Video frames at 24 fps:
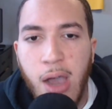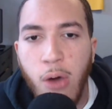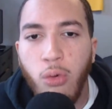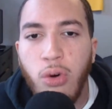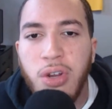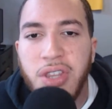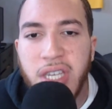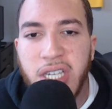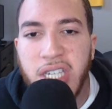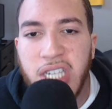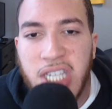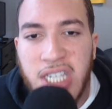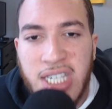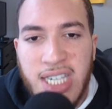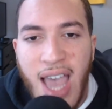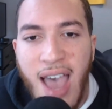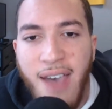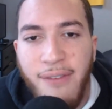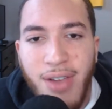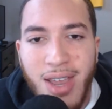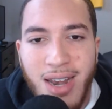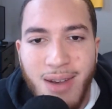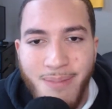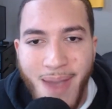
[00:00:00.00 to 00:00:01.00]
with
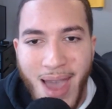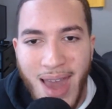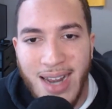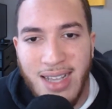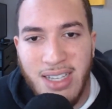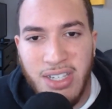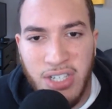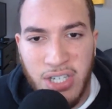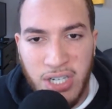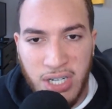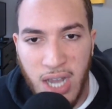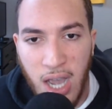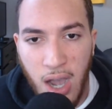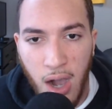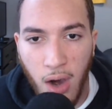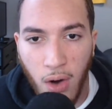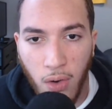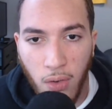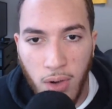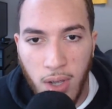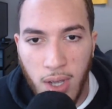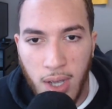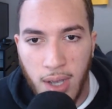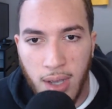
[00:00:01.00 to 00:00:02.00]
7 minutes to
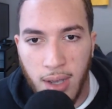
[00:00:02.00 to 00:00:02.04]
go.